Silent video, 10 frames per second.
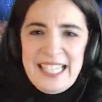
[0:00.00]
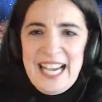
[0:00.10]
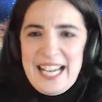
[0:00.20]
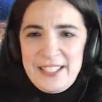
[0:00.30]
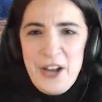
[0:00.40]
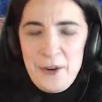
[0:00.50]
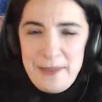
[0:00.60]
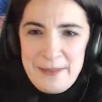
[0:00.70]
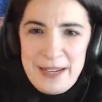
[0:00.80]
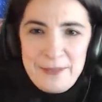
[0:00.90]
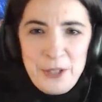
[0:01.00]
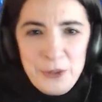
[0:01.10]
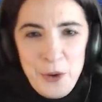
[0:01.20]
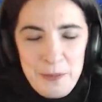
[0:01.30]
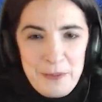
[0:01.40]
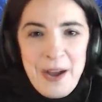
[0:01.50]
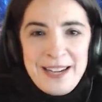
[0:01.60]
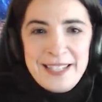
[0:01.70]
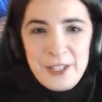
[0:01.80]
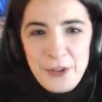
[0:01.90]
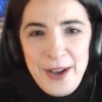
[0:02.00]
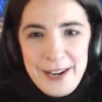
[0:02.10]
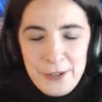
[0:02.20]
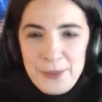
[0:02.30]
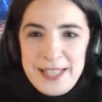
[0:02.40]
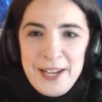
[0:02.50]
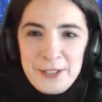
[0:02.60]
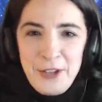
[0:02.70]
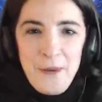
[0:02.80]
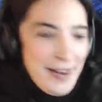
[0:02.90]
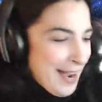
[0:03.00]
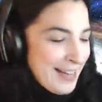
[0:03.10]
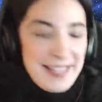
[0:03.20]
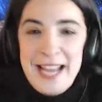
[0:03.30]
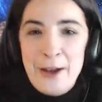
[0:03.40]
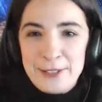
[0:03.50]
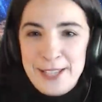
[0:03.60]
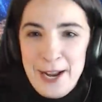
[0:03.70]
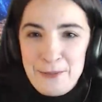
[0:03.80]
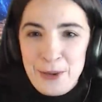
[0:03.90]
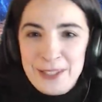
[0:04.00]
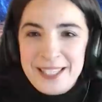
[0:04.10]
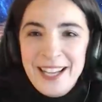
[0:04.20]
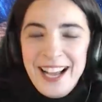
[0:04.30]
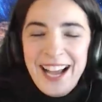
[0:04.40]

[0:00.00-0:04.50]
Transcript: I don't know. Maybe oh, I'm too open minded. So I don't know what the hell's going on in the outside world.